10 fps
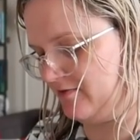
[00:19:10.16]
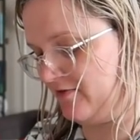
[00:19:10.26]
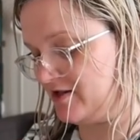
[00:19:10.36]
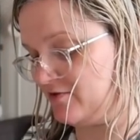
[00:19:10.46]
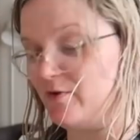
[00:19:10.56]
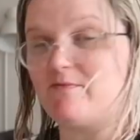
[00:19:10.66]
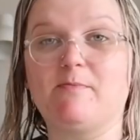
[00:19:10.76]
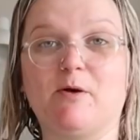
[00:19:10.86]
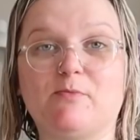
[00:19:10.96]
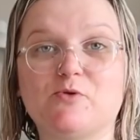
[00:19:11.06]
first of all, if
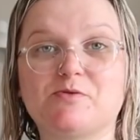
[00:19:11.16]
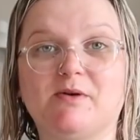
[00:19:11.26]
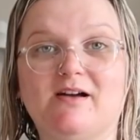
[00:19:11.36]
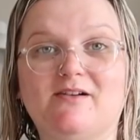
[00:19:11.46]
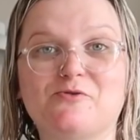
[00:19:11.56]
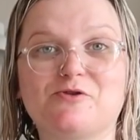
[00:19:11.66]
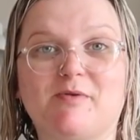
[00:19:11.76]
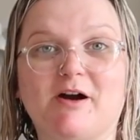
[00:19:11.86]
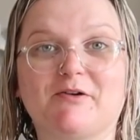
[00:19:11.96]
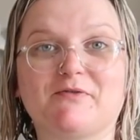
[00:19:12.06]
my Bob Mortimer
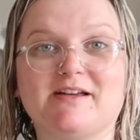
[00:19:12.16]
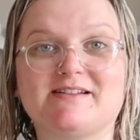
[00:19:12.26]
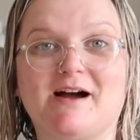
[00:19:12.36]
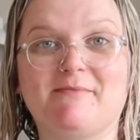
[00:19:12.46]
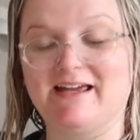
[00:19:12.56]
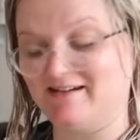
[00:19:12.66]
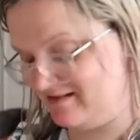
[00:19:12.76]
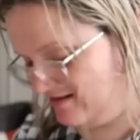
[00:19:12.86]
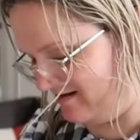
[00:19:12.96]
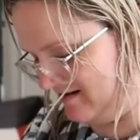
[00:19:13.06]
autobiography had come
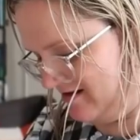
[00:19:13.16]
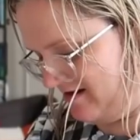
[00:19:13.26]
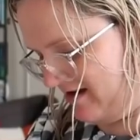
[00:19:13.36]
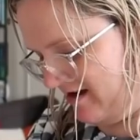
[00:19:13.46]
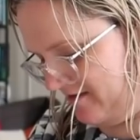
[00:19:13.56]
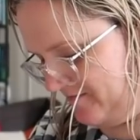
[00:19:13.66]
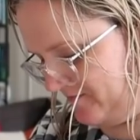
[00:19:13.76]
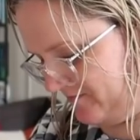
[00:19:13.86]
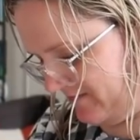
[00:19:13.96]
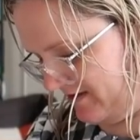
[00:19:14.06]
in.
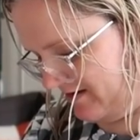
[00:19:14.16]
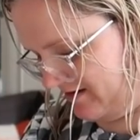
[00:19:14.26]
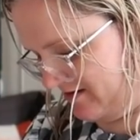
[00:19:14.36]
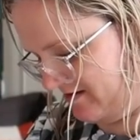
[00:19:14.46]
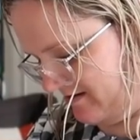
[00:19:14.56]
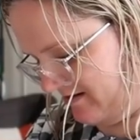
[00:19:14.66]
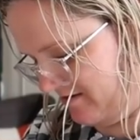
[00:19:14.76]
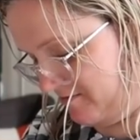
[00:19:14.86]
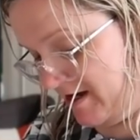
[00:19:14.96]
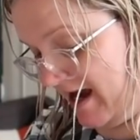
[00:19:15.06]
Um,
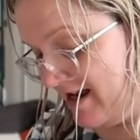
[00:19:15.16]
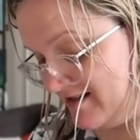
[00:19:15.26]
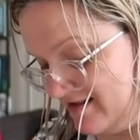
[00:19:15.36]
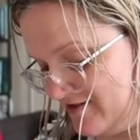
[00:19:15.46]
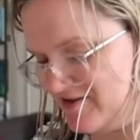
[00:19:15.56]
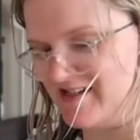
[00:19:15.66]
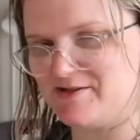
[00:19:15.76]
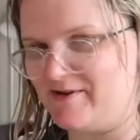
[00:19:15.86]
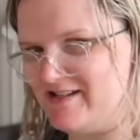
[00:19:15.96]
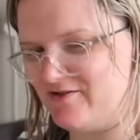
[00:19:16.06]
but it hadn't. It's got
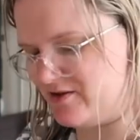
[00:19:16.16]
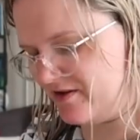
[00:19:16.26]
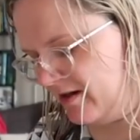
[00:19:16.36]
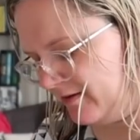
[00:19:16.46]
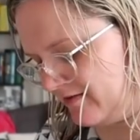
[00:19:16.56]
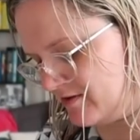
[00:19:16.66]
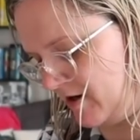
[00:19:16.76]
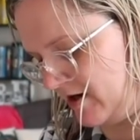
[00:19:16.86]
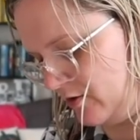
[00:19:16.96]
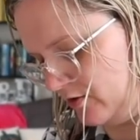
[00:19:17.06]
six weeks on, so I think I'm going to have to
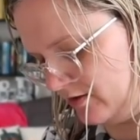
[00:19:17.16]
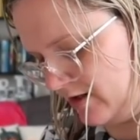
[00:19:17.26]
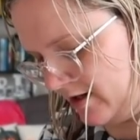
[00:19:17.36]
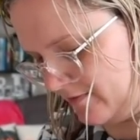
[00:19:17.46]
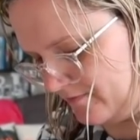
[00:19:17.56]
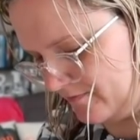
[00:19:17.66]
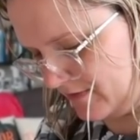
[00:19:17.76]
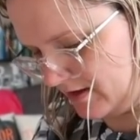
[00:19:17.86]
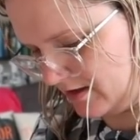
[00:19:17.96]
buy it on um,